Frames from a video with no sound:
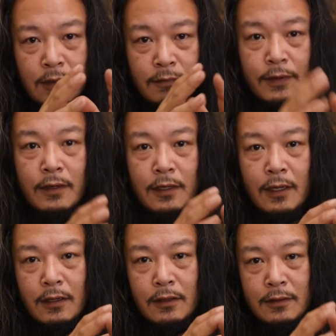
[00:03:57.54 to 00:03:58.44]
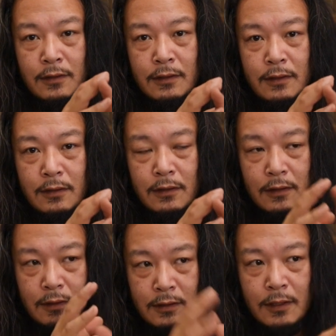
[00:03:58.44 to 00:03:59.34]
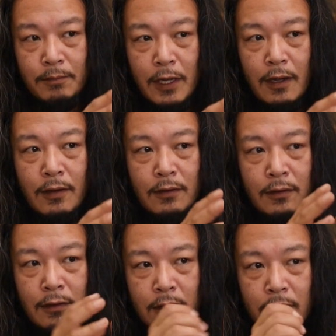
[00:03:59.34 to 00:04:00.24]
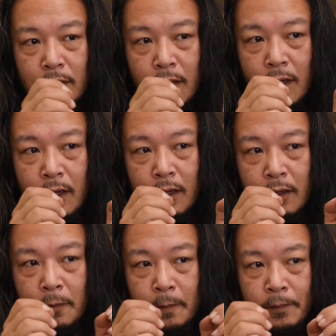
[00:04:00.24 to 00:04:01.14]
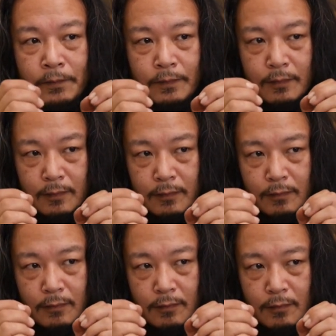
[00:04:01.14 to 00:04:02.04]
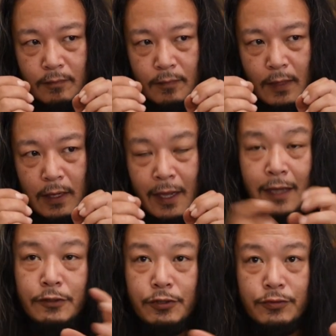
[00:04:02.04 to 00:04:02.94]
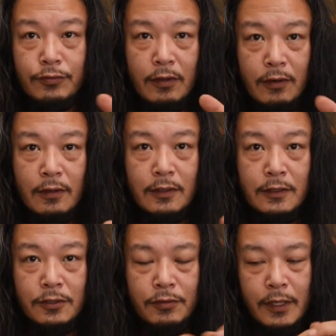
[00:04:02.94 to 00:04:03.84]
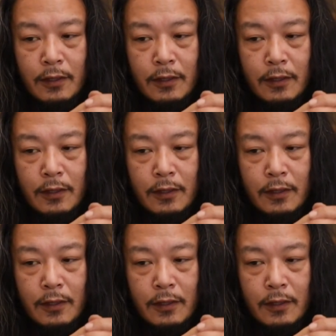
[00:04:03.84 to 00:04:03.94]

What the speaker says: figure that stuff out, and as you learn this trick,